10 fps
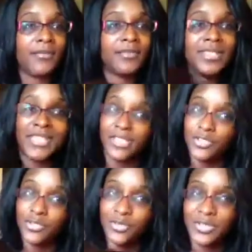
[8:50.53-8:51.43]
Not a
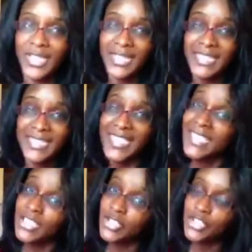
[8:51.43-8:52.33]
true yaki
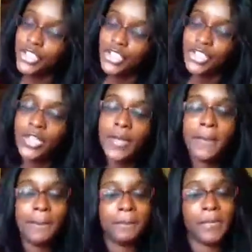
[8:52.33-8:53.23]
texture,
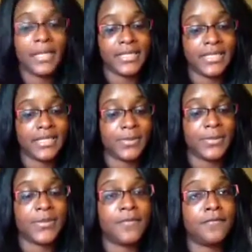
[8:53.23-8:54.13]
but it
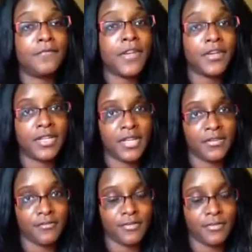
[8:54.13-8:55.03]
was very
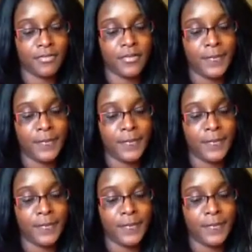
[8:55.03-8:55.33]
comfortable.